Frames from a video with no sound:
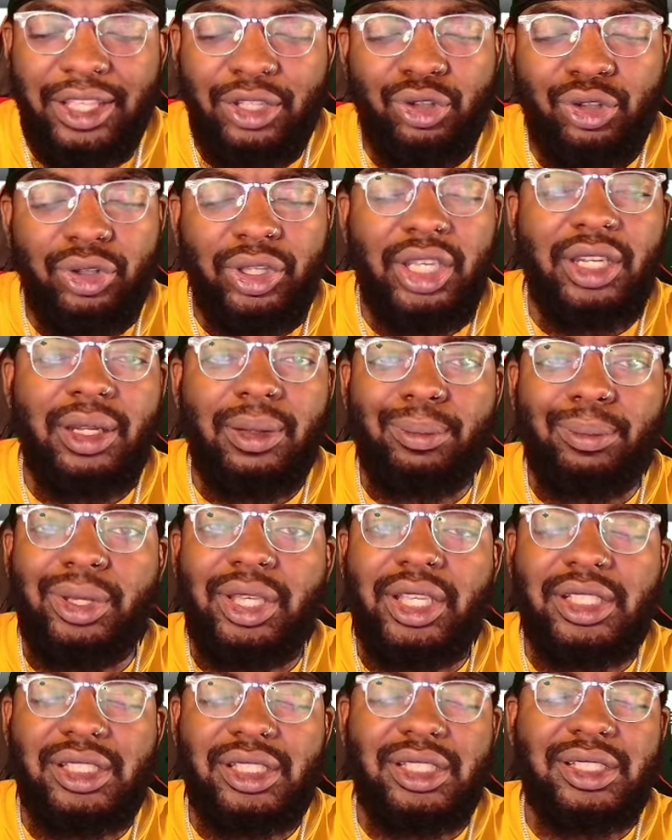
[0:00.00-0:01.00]
You getting in
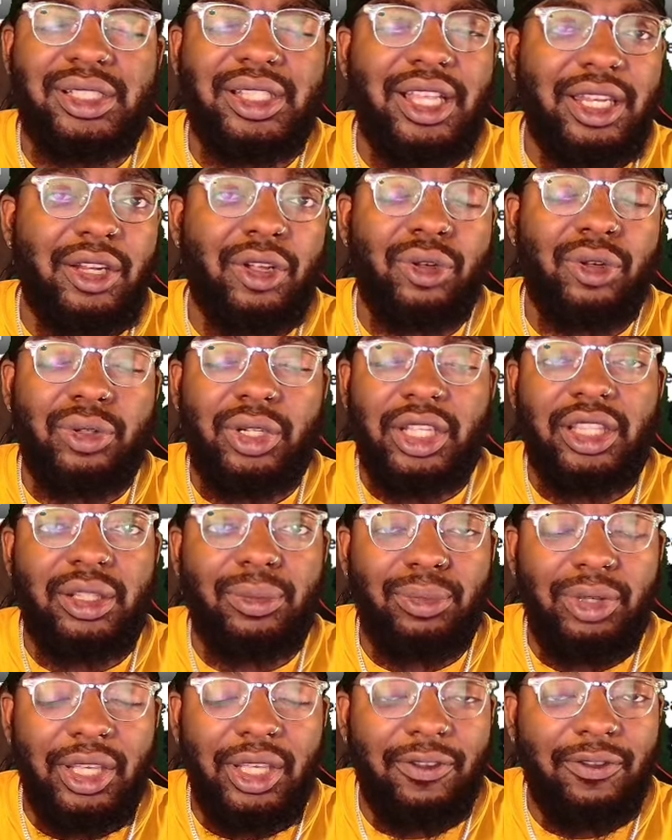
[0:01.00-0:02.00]
business that don't need to
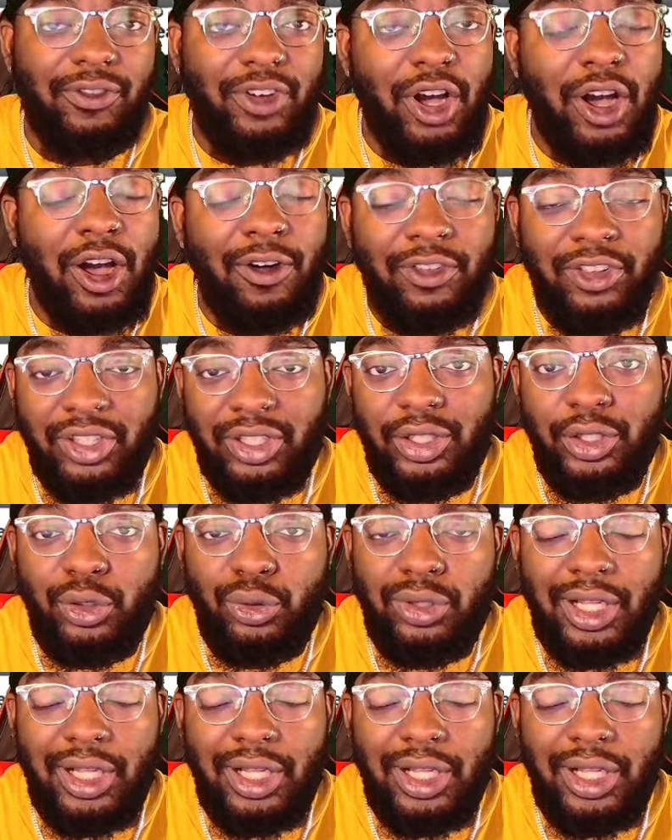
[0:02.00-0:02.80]
be involving you.